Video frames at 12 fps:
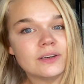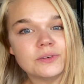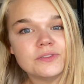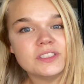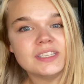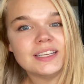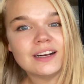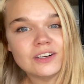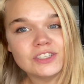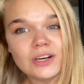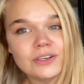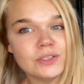know if you see it, Our
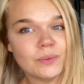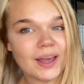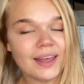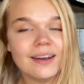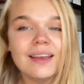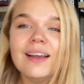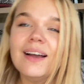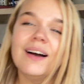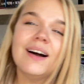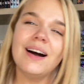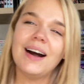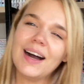Dark Duet.
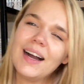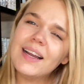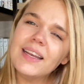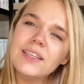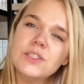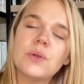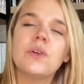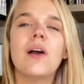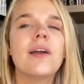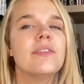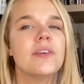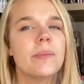I don't know how
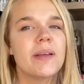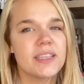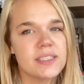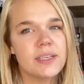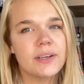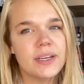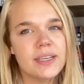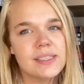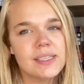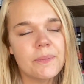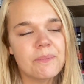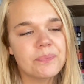I feel about that series
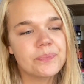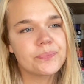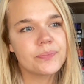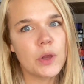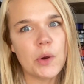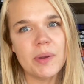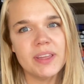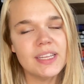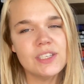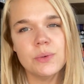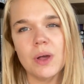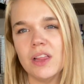or about that
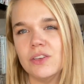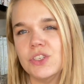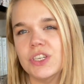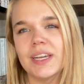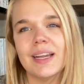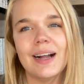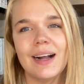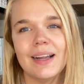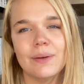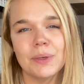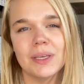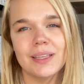duology. I
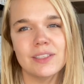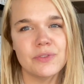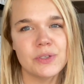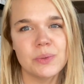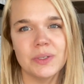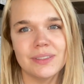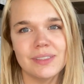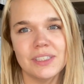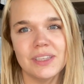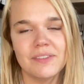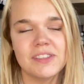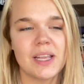really like the first one, didn't
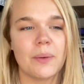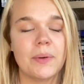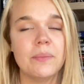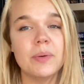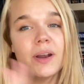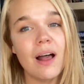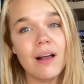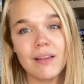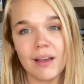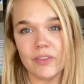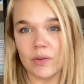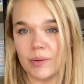love the second one, but all
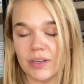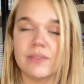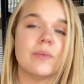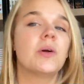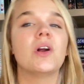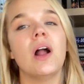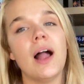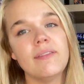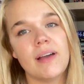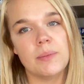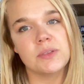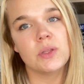other books from her I've
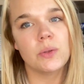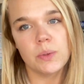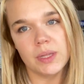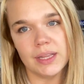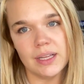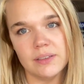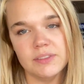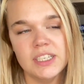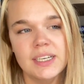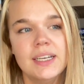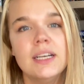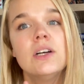absolutely loved.
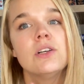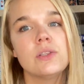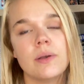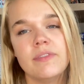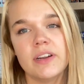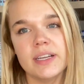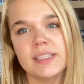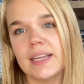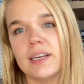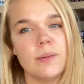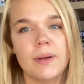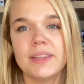So I'm very
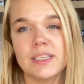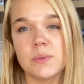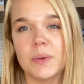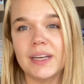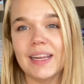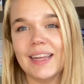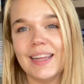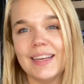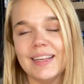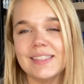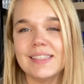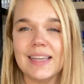excited about this one.
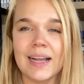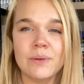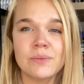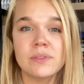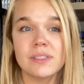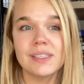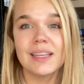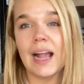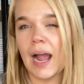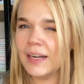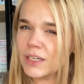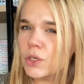It sounds
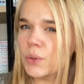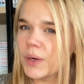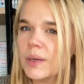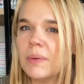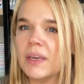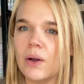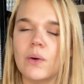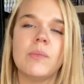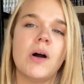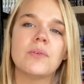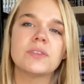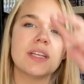kind of creepy
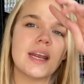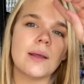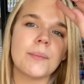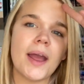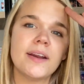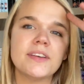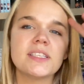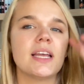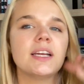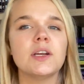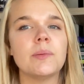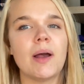almost, and I'm kind of
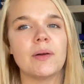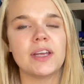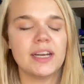excited about it.